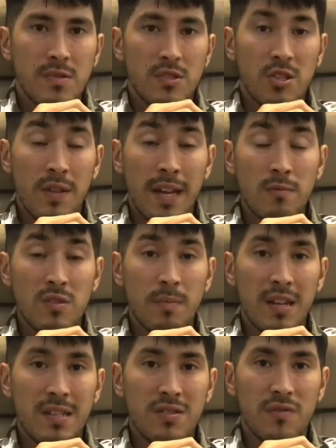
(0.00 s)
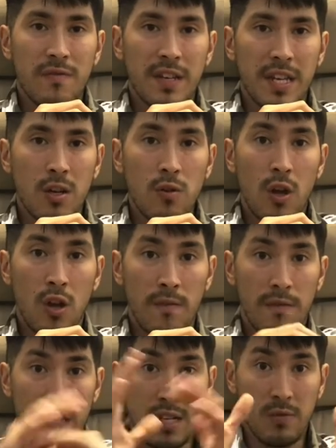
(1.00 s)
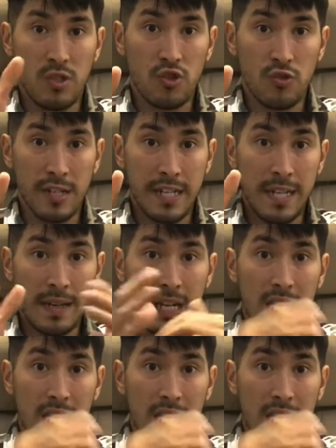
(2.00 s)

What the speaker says: So that was my little video. Hopefully you enjoyed it.